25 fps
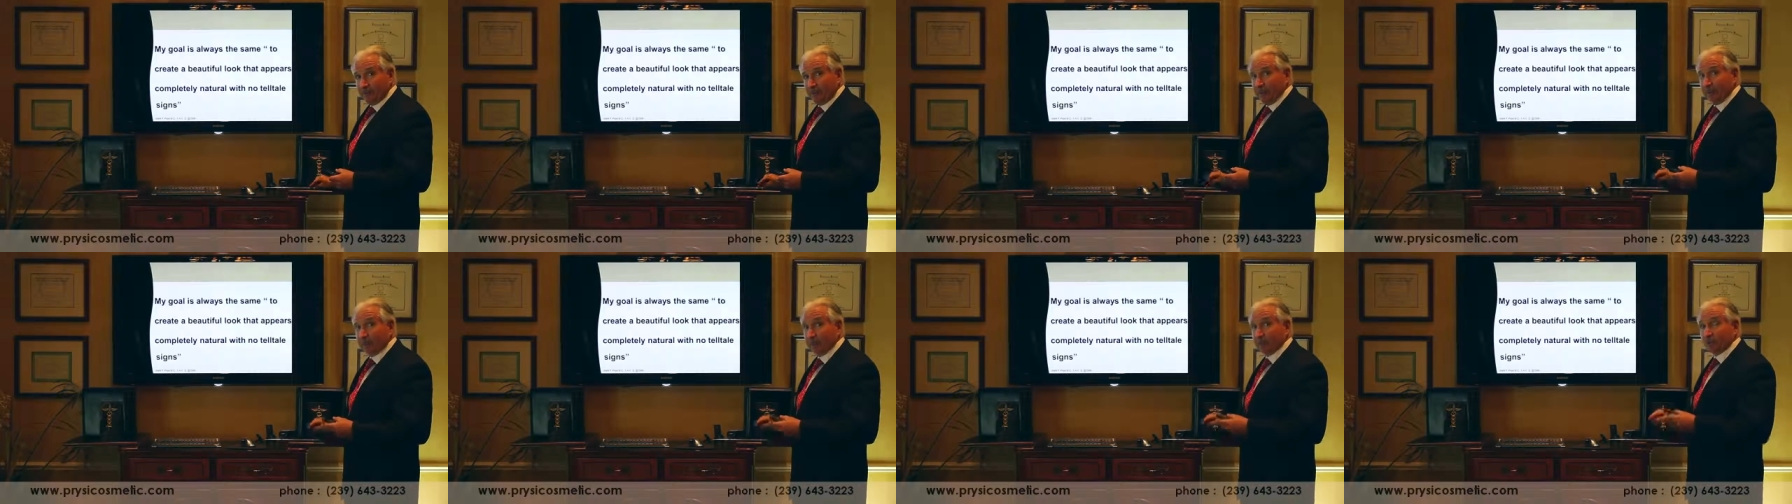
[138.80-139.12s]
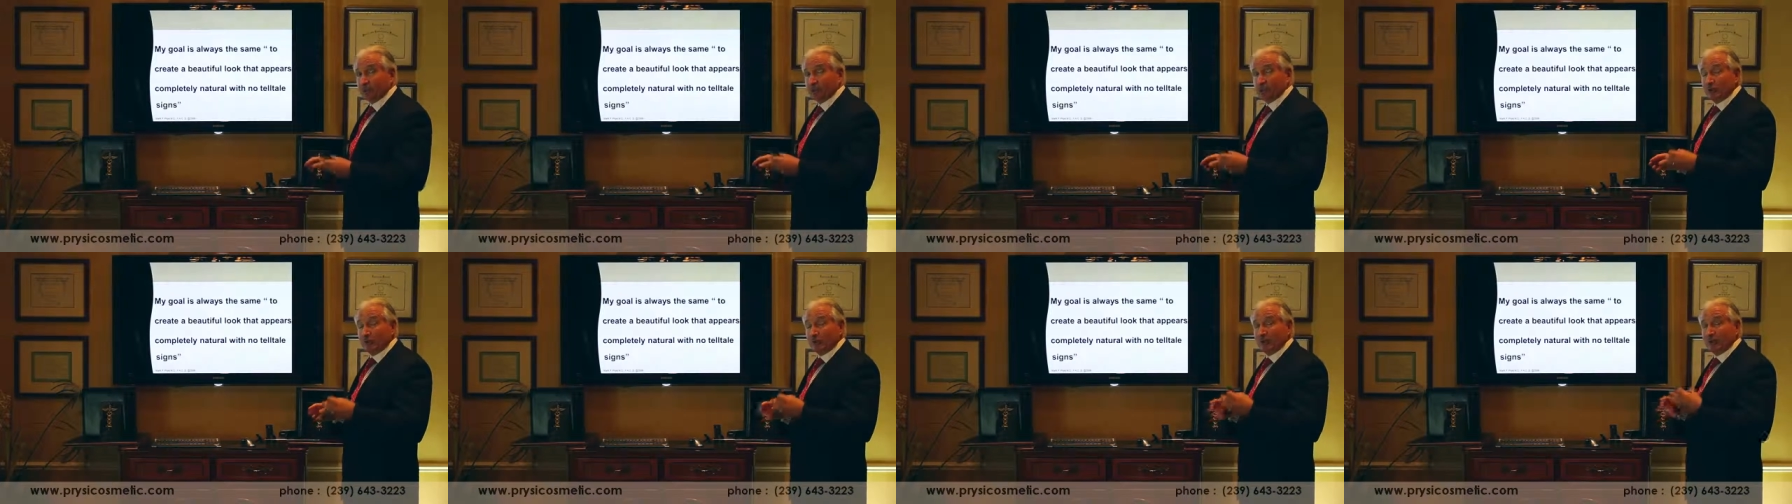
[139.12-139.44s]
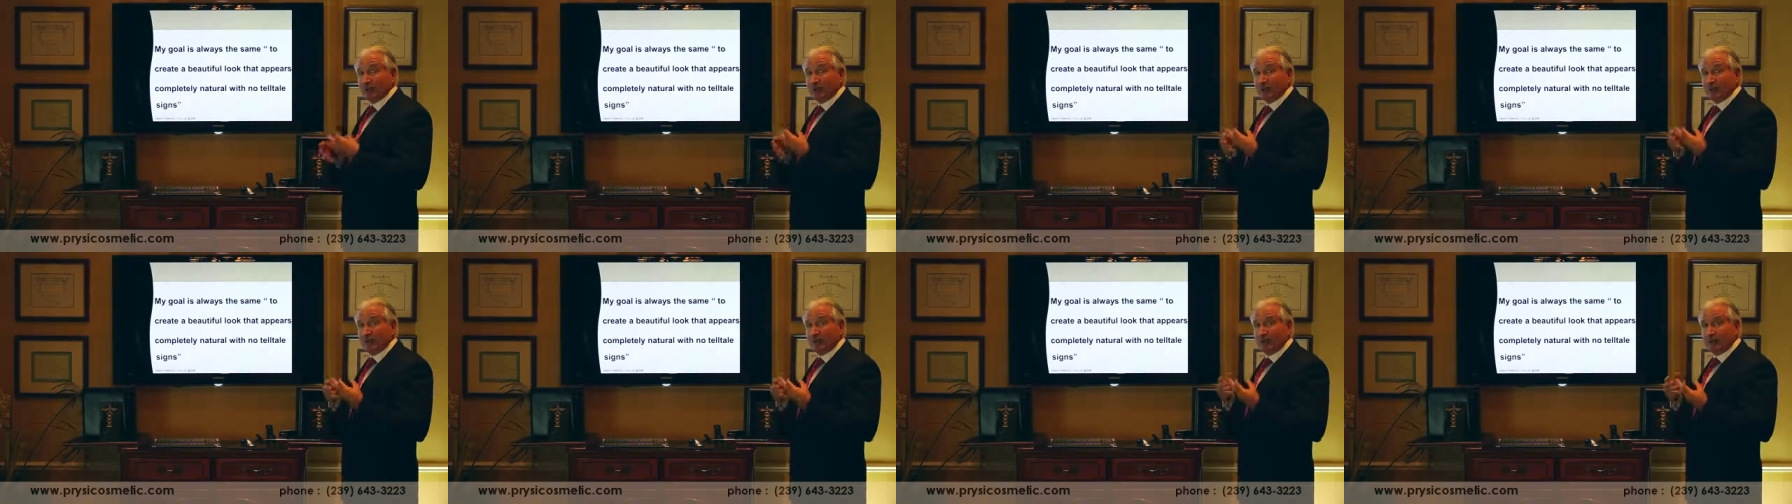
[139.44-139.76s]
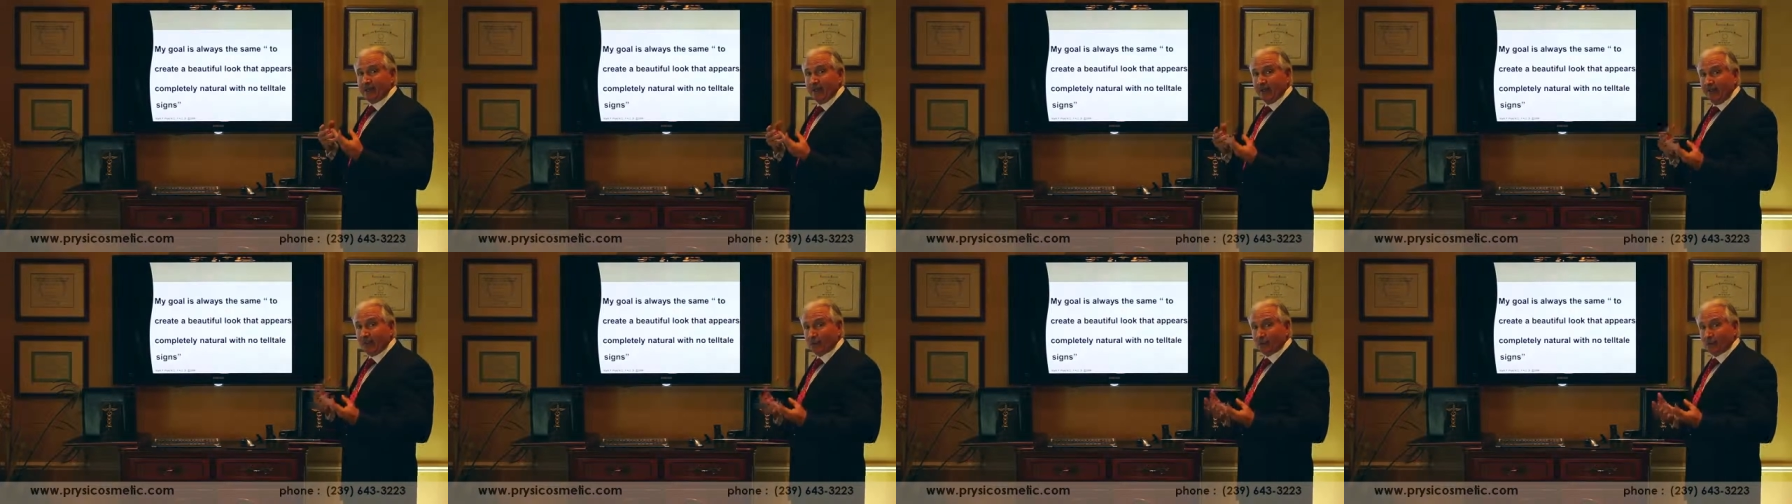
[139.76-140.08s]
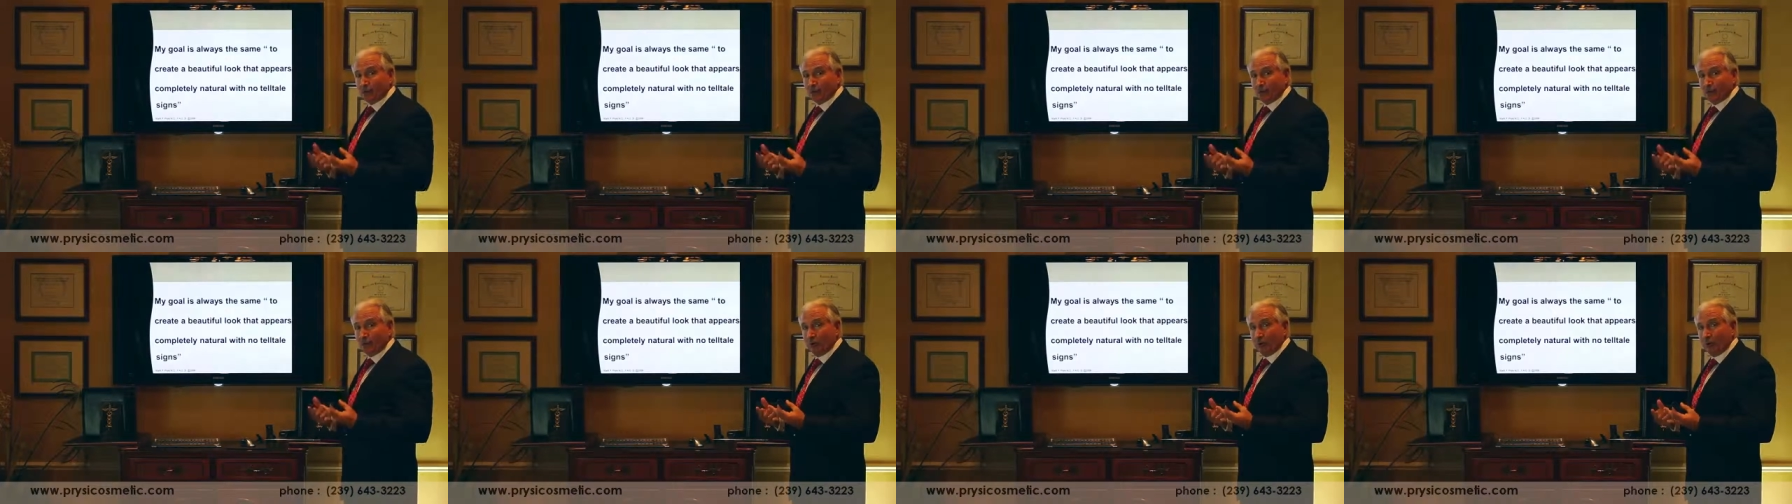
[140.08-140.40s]
that looks completely
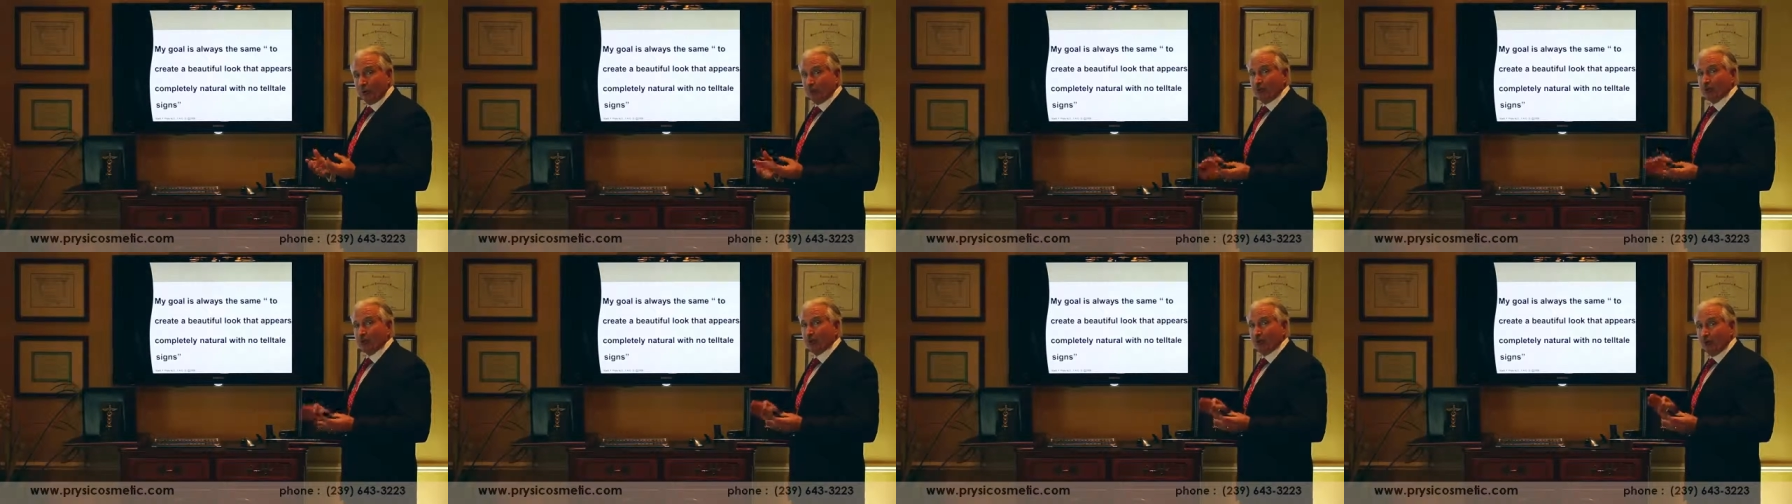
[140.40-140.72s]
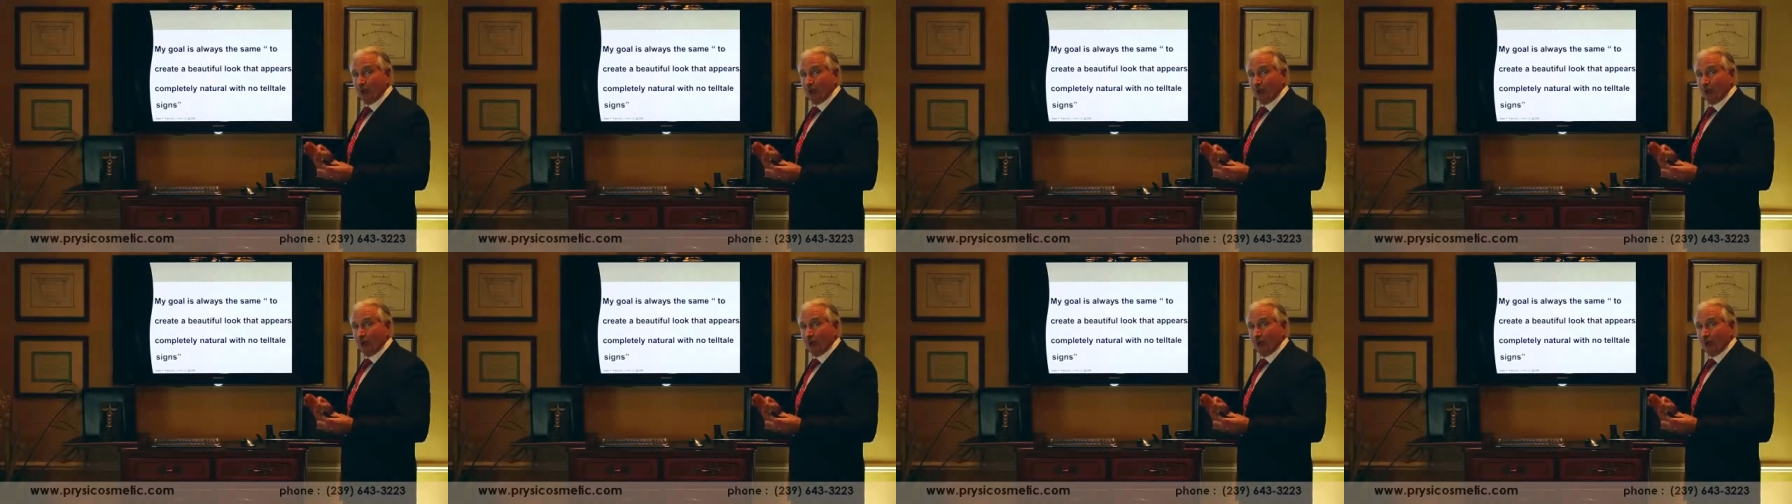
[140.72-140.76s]
natural with